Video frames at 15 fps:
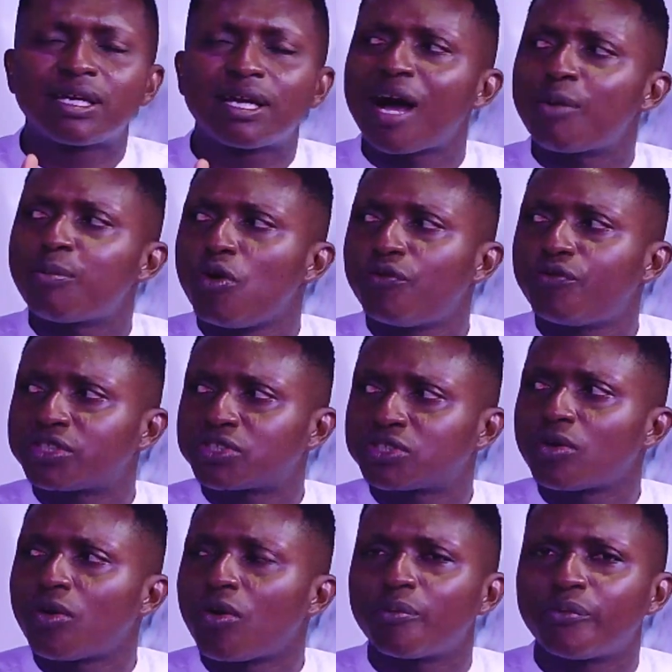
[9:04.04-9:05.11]
above the
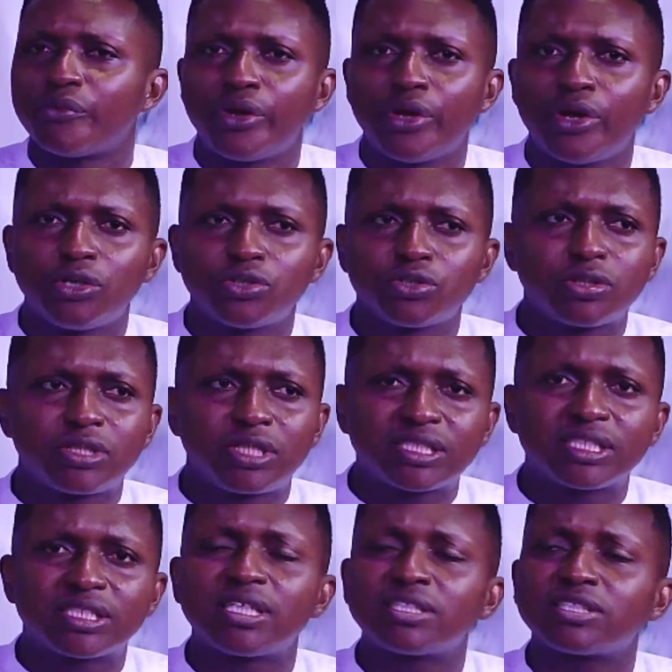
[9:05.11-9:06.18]
storm. So this
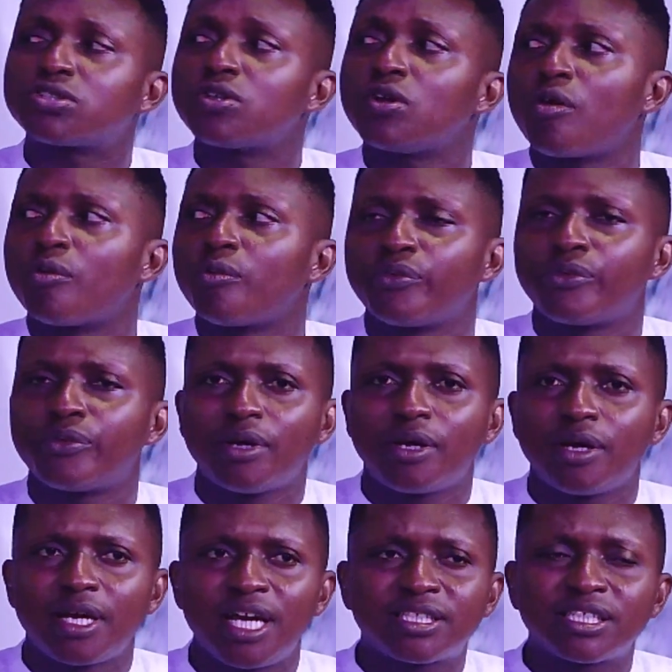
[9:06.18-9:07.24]
is a storm.
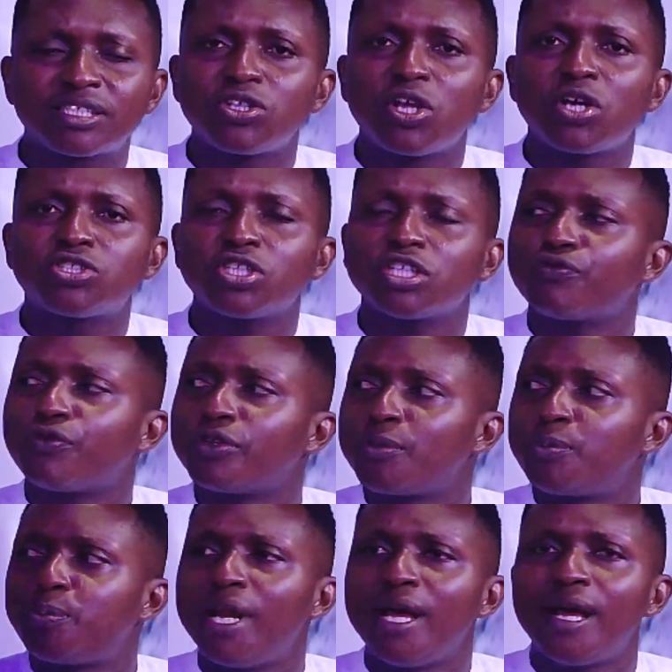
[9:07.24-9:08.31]
It is not just for the
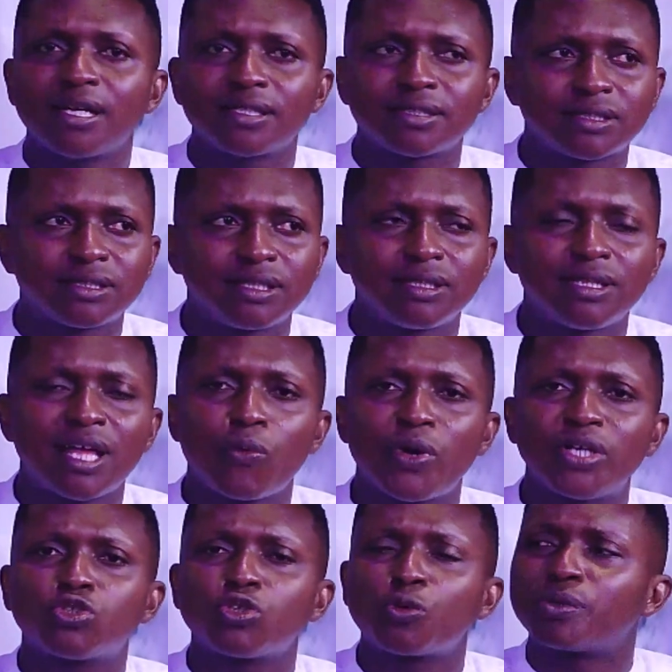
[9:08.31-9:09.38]
players that
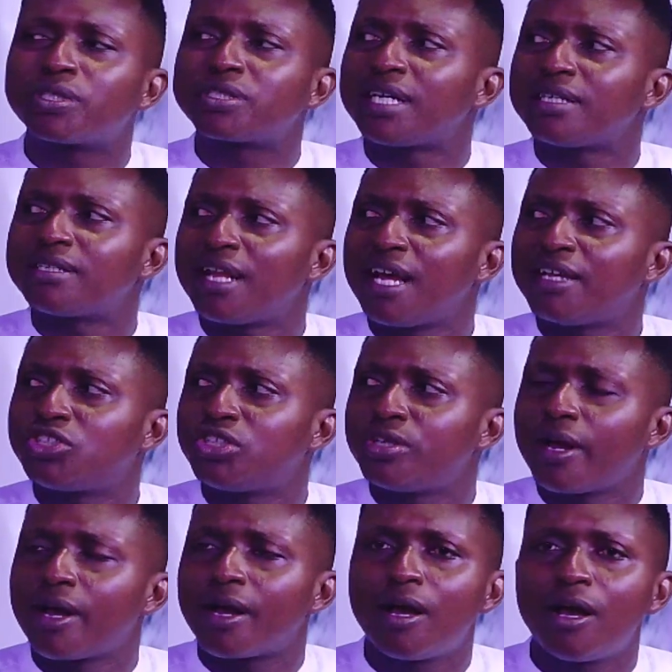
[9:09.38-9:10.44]
went to represent
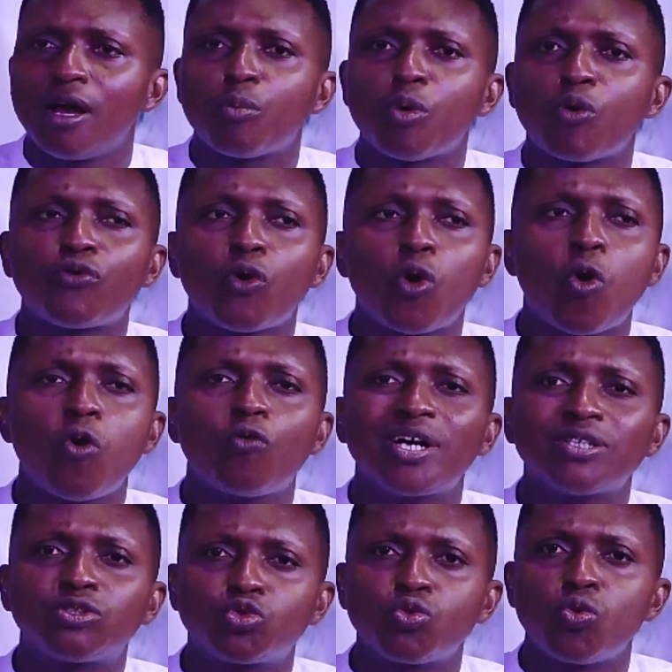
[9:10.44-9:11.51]
Nigeria, but for
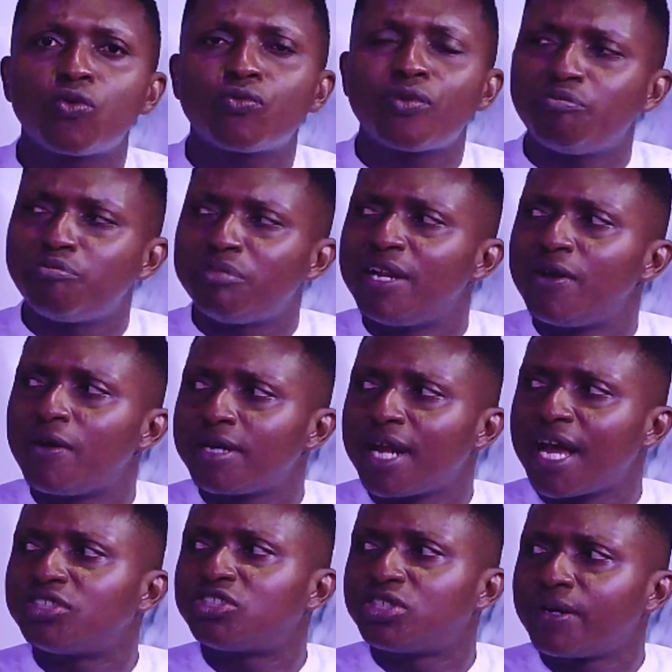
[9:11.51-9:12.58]
over 200 million
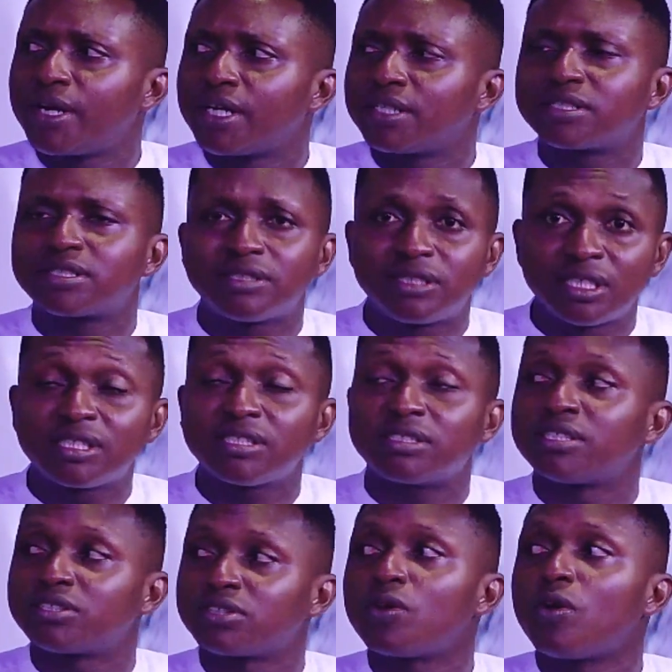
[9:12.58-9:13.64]
Nigerians, this is
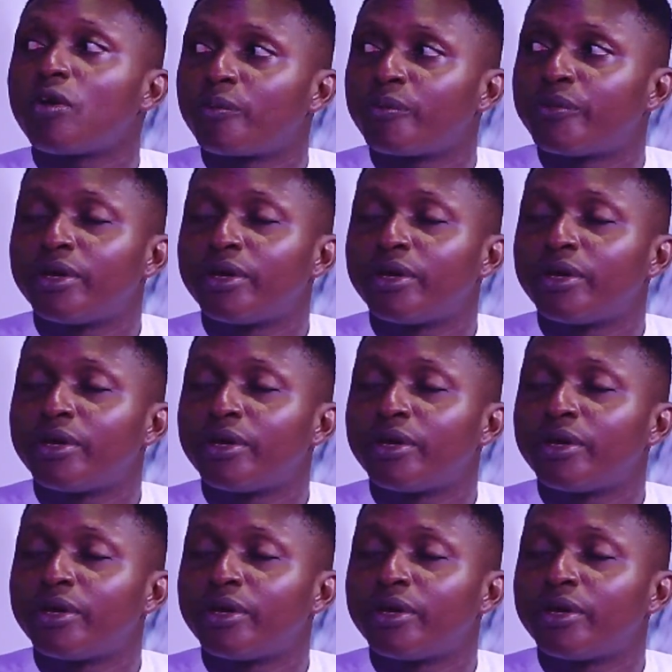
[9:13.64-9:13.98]
a storm.